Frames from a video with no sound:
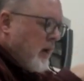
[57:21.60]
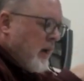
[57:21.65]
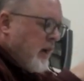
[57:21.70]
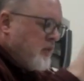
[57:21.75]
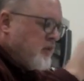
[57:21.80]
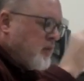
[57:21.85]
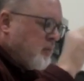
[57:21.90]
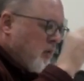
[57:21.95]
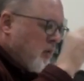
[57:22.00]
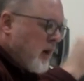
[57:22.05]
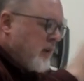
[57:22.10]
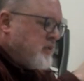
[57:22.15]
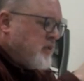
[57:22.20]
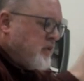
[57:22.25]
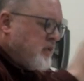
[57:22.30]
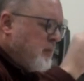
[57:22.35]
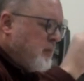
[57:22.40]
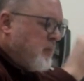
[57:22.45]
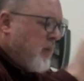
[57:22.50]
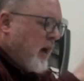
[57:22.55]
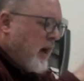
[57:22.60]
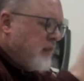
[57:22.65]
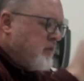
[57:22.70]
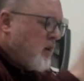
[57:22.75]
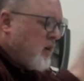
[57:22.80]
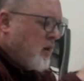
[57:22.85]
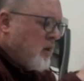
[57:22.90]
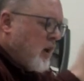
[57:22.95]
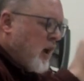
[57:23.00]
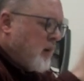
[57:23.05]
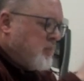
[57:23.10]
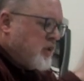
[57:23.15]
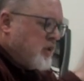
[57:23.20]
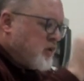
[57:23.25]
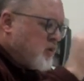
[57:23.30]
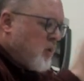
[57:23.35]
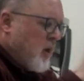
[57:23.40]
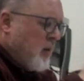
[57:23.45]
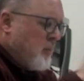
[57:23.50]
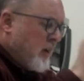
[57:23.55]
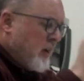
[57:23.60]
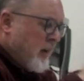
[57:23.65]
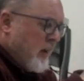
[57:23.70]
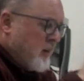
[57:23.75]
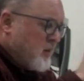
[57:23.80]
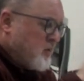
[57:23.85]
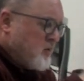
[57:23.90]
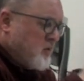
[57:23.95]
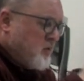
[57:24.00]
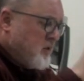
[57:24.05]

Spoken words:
It's the process that binds all objects qua mechanical